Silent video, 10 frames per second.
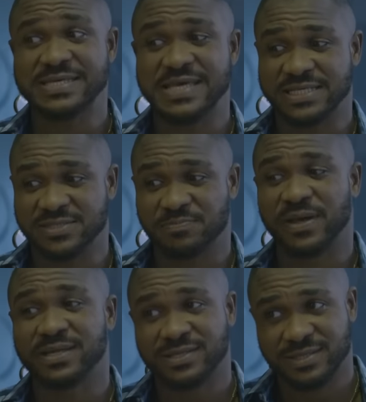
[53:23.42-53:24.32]
Yes,
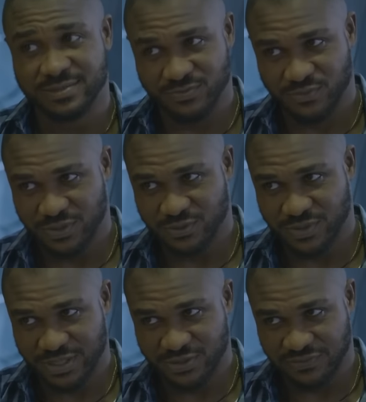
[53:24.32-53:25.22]
pending when you
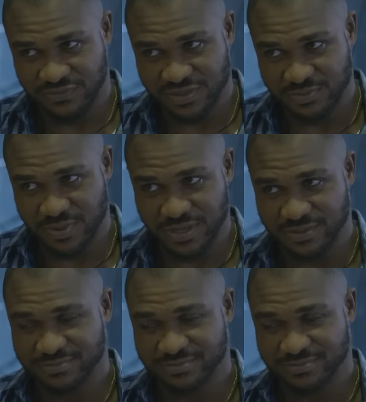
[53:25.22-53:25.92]
get your first pay.